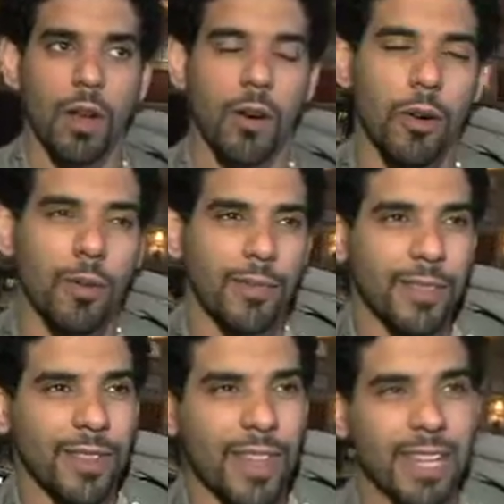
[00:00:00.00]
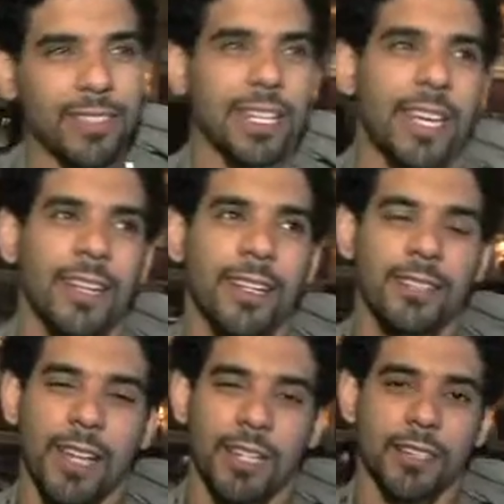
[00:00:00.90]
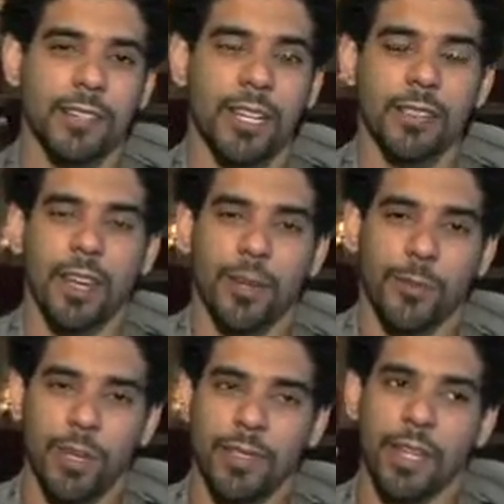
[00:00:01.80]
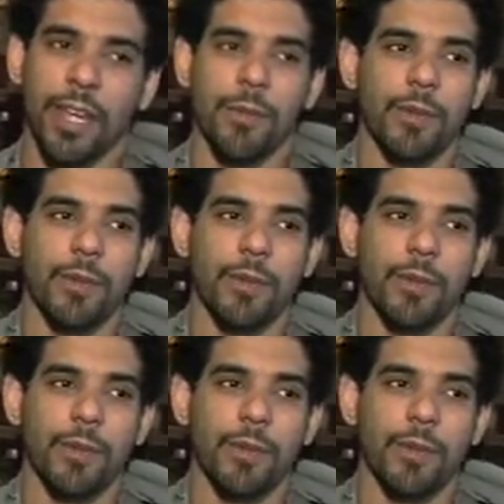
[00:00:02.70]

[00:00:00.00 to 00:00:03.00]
You know, the last hand, it's not just how Scotty played today.